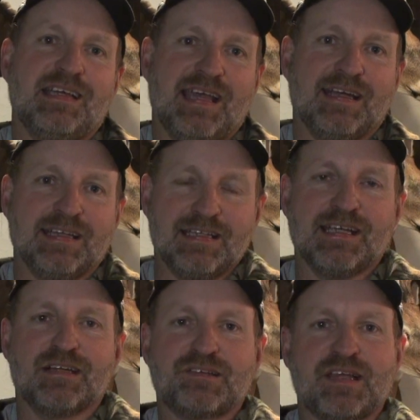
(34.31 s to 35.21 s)
at an
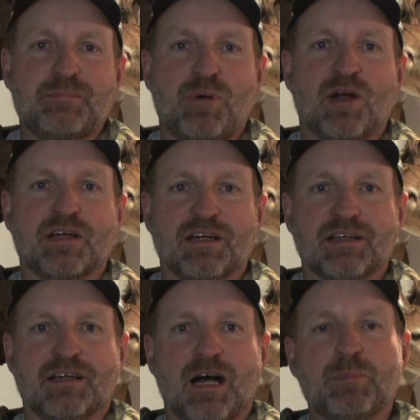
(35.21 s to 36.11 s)
Indiana State Park
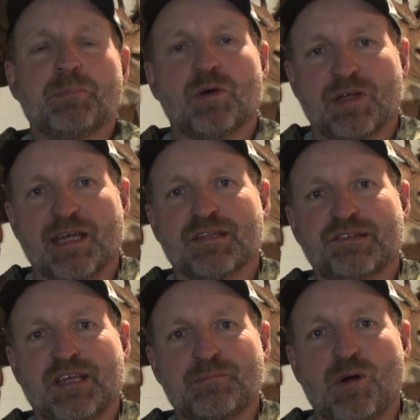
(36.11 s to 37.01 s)
hunt up at Pokagon
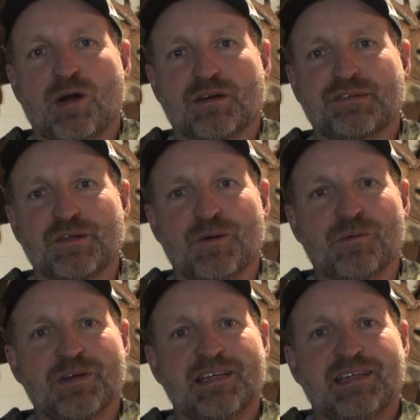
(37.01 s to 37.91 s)
State Park. So